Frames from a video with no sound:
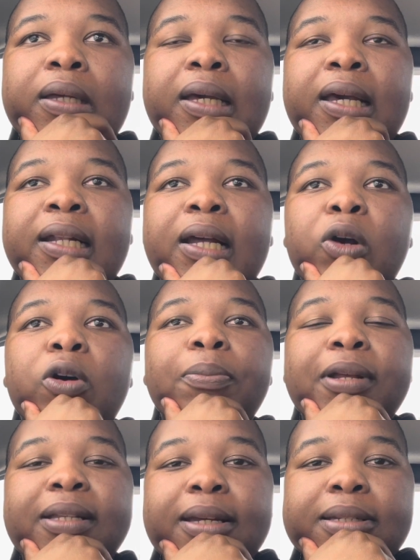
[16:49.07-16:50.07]
and I
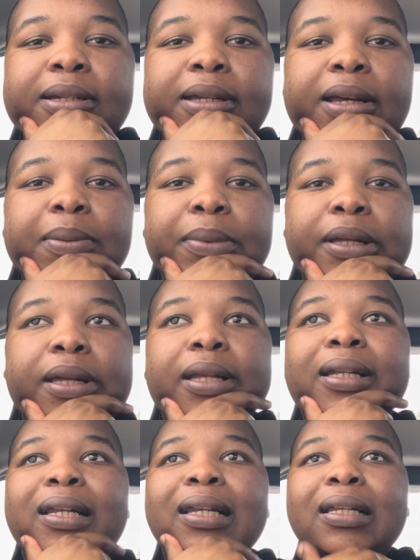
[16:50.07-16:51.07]
hope it doesn't get better.
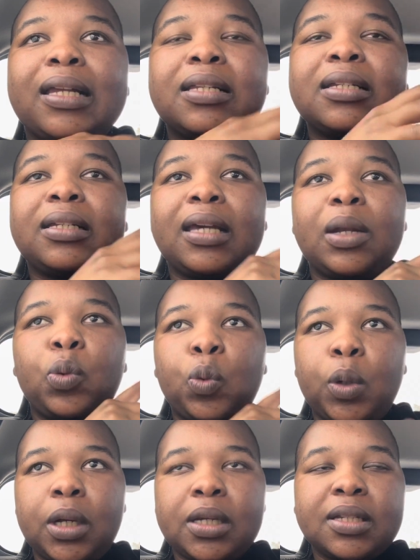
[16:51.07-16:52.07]
It doesn't get
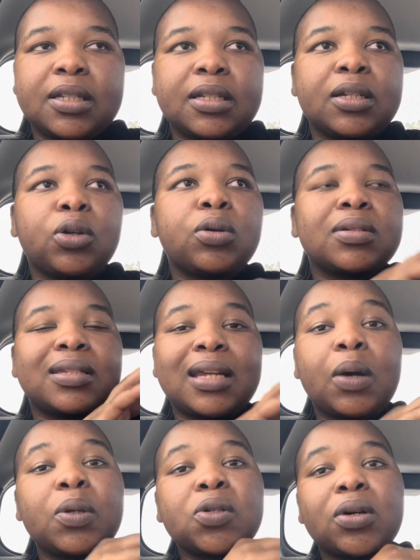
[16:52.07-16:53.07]
worse, because
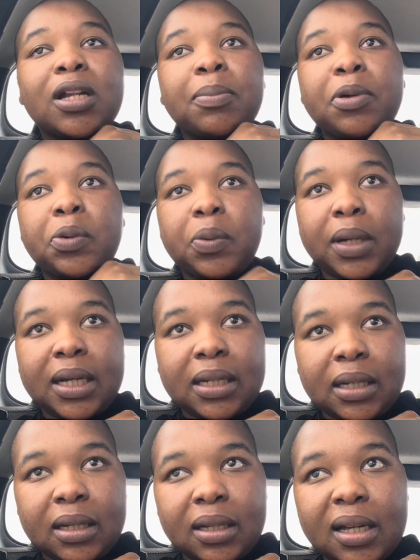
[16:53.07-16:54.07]
now it's gonna be
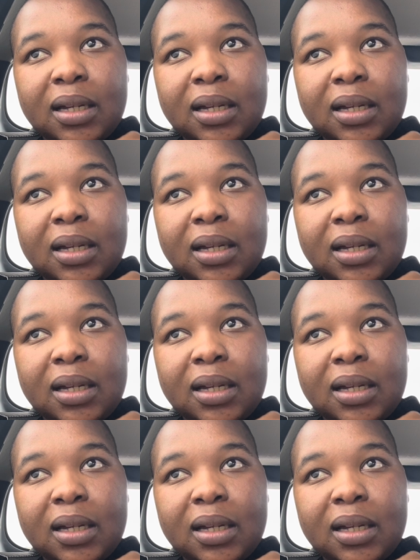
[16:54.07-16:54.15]
raining.